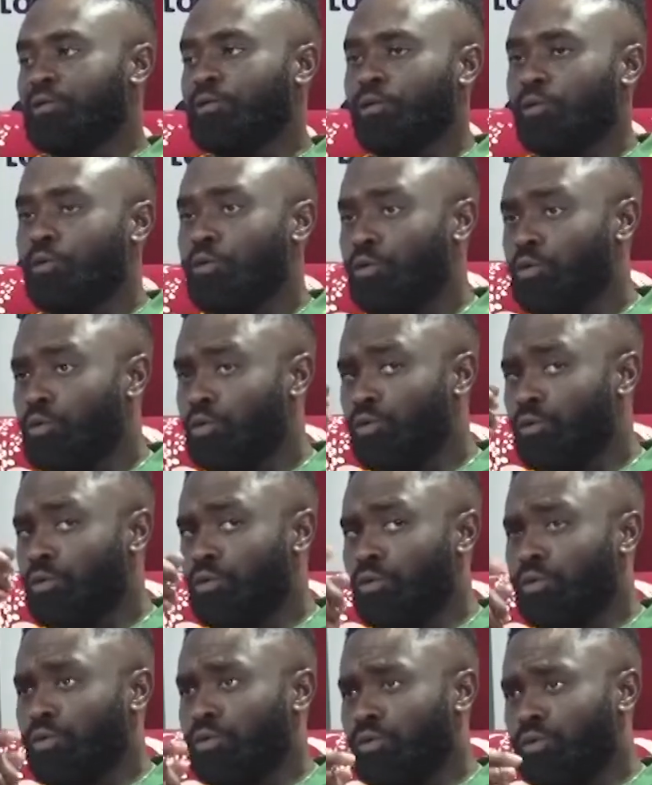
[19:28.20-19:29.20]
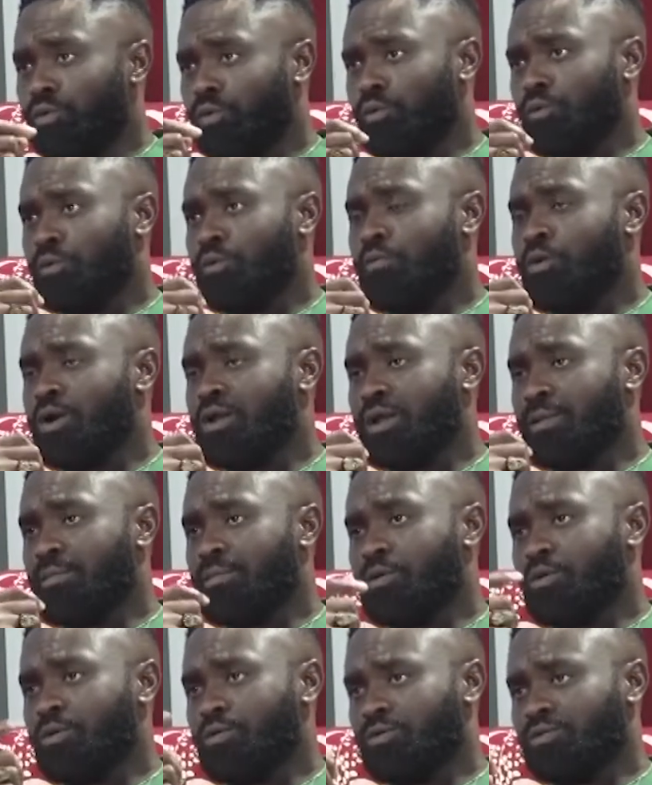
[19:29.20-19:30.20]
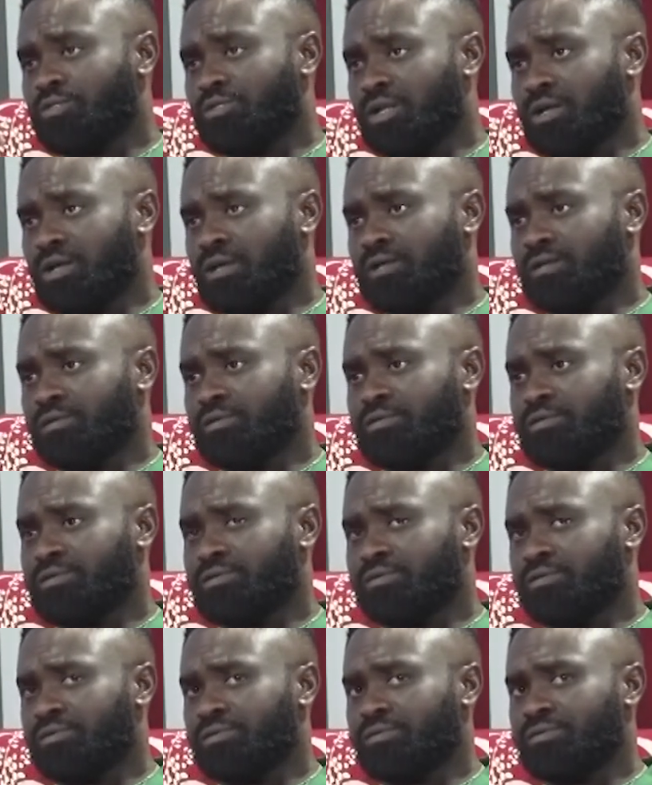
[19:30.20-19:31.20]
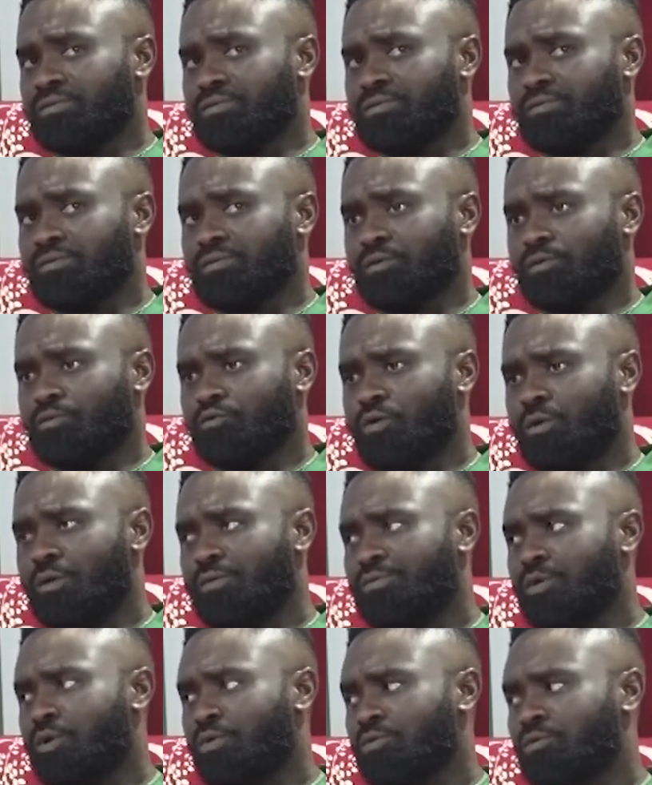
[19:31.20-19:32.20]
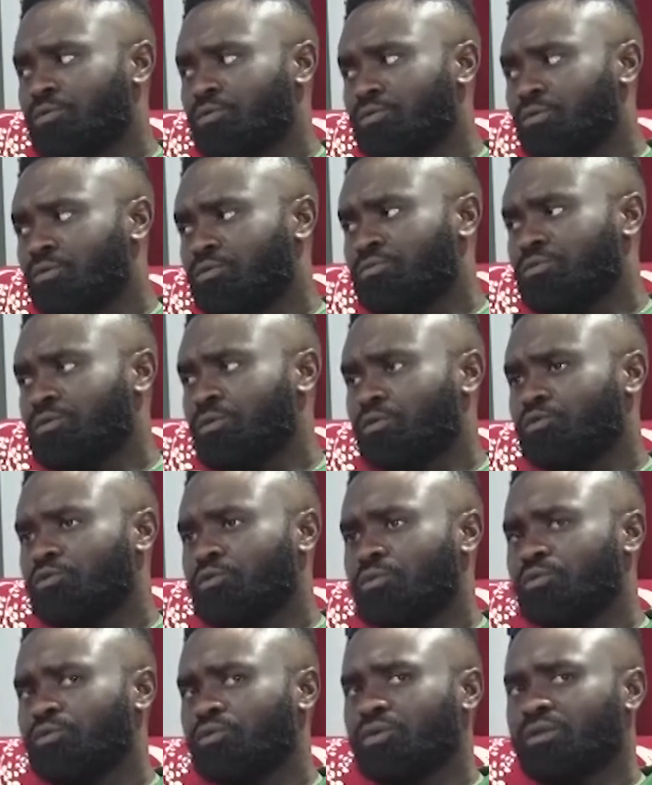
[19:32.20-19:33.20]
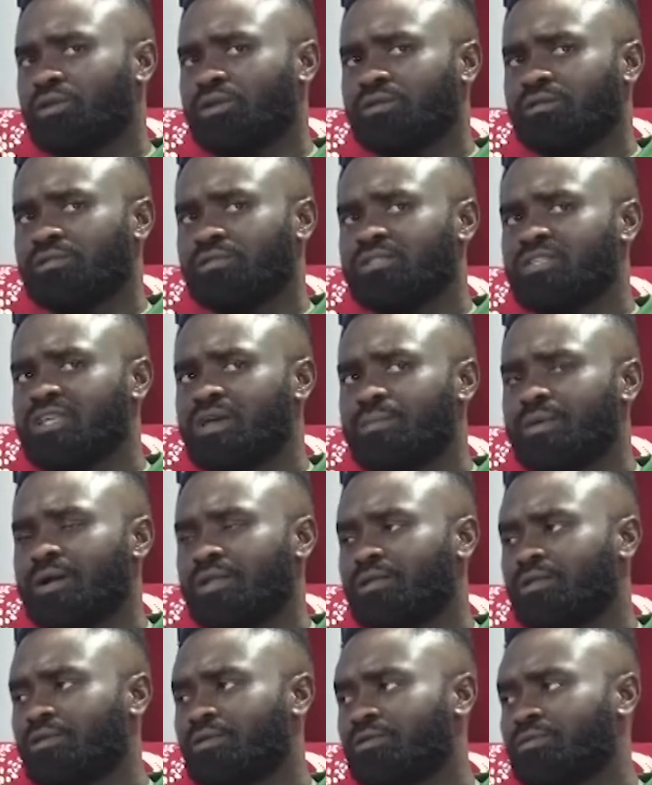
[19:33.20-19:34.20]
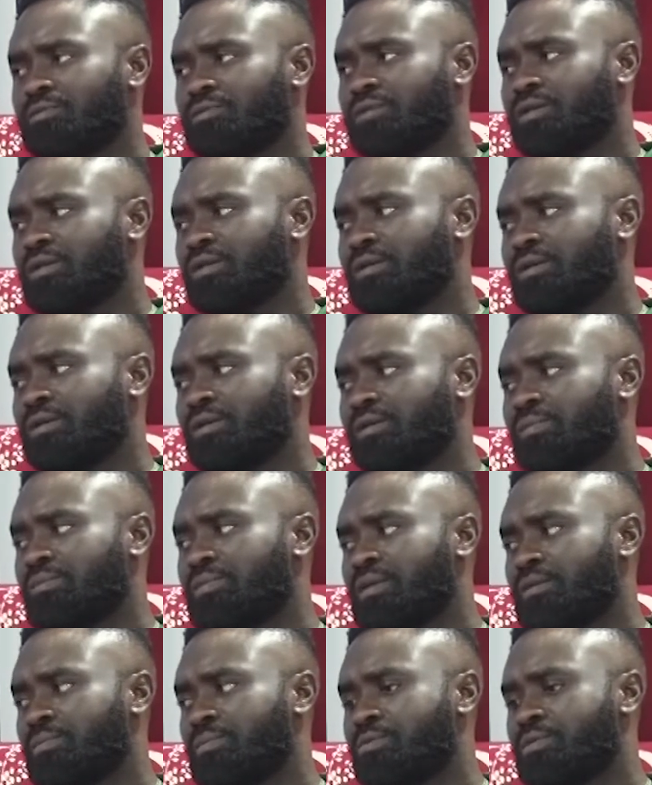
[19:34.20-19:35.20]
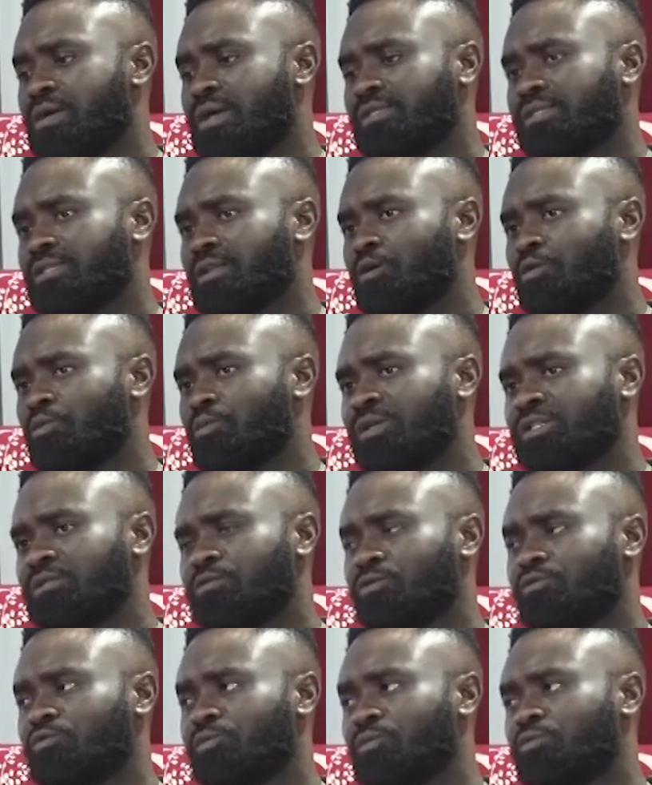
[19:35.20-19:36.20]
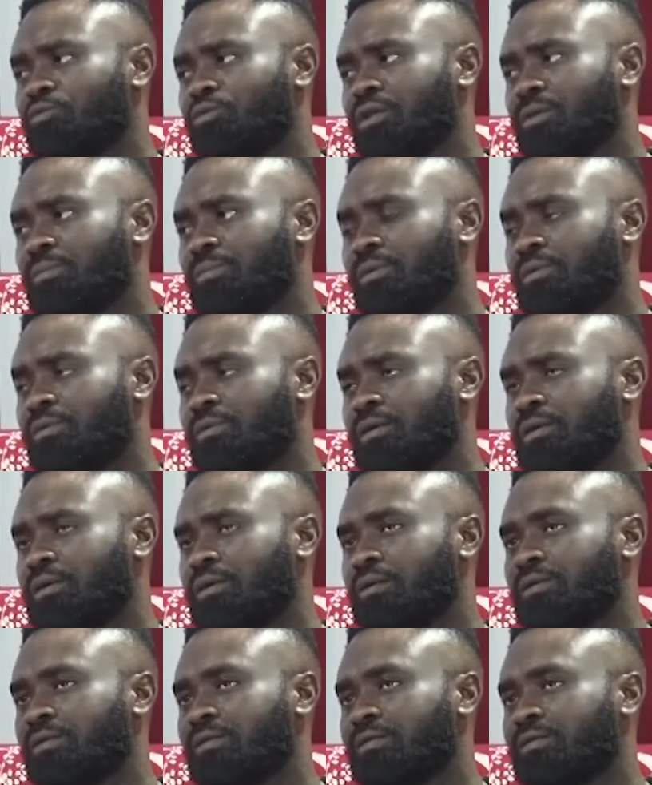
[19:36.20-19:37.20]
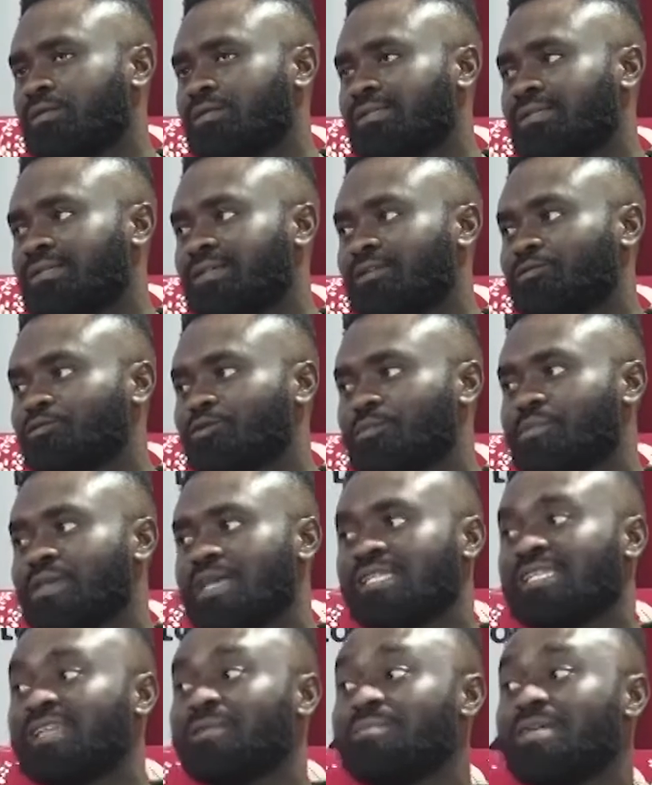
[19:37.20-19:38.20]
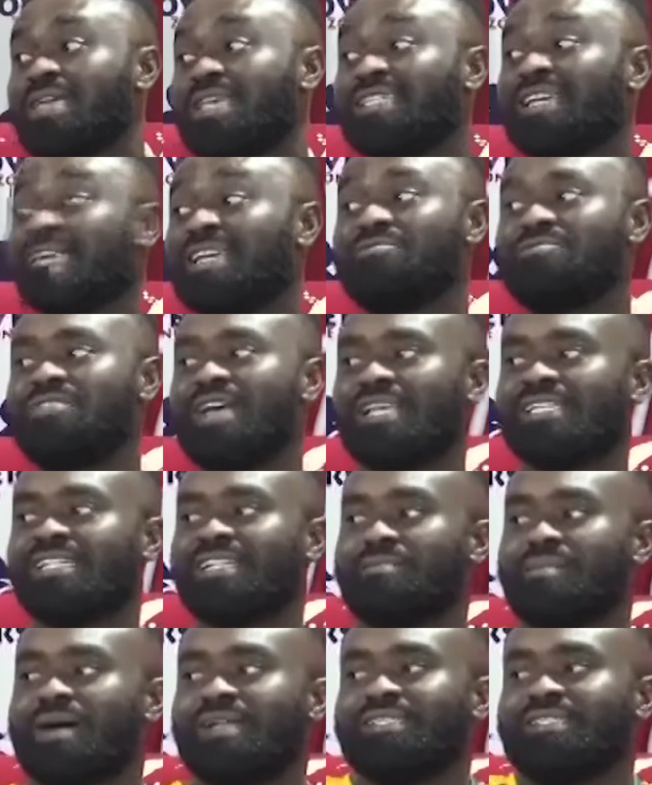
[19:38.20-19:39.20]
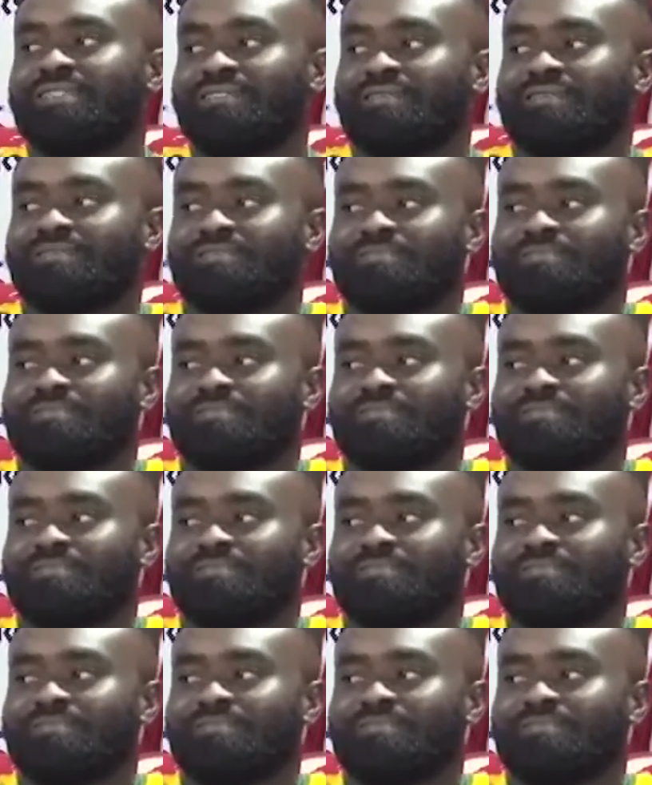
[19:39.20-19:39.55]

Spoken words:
Oh, boy, about Jenna, Uncle John, on Zo Watumoto, senior man, be a baby as an hour by Watumoto number. So may I say, dress at a mountain.